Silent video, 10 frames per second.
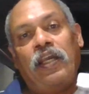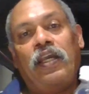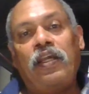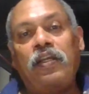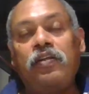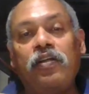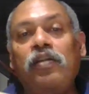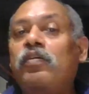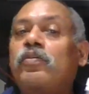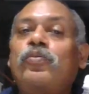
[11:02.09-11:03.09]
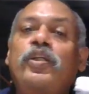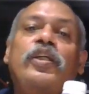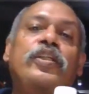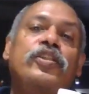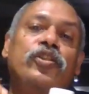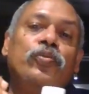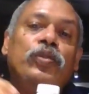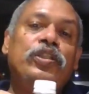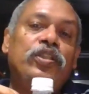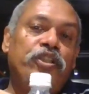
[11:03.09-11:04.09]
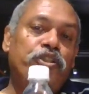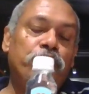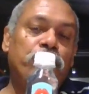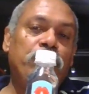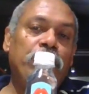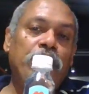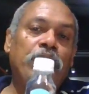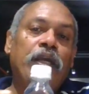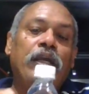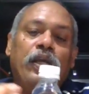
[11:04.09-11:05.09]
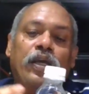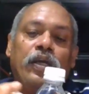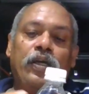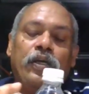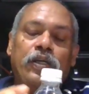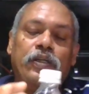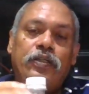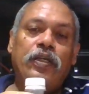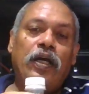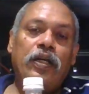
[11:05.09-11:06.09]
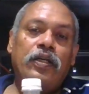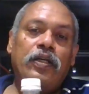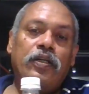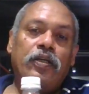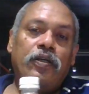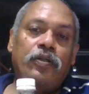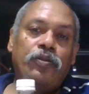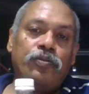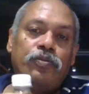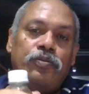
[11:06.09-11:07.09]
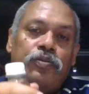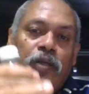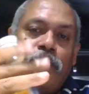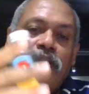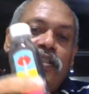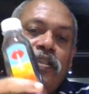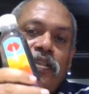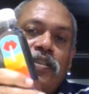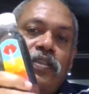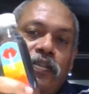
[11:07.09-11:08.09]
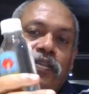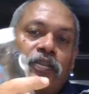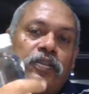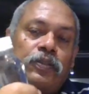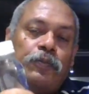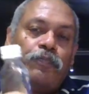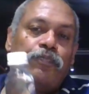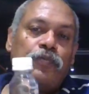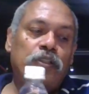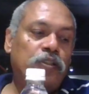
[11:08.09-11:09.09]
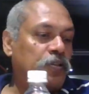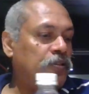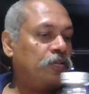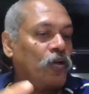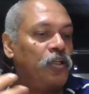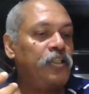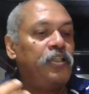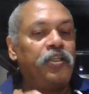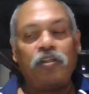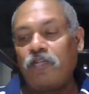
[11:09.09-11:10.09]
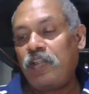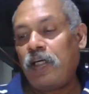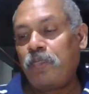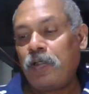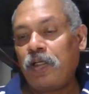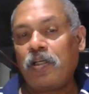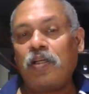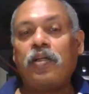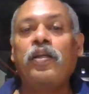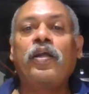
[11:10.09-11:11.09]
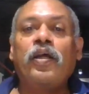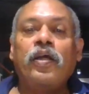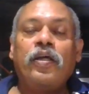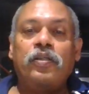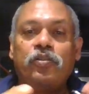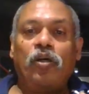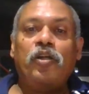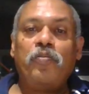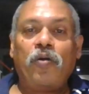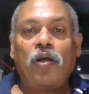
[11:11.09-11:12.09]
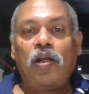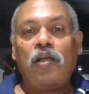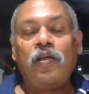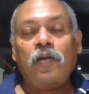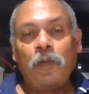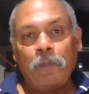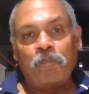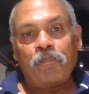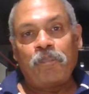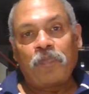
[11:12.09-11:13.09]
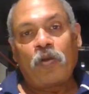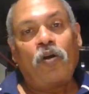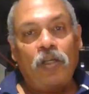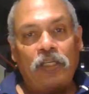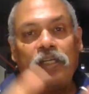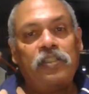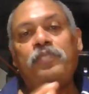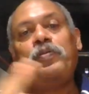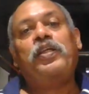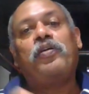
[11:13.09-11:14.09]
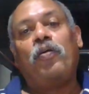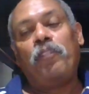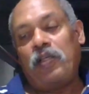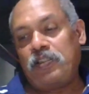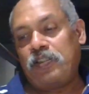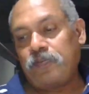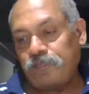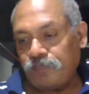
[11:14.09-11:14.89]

internal routines which needs to be done to represent this solidity of that particular solid model, all that is pretty complex.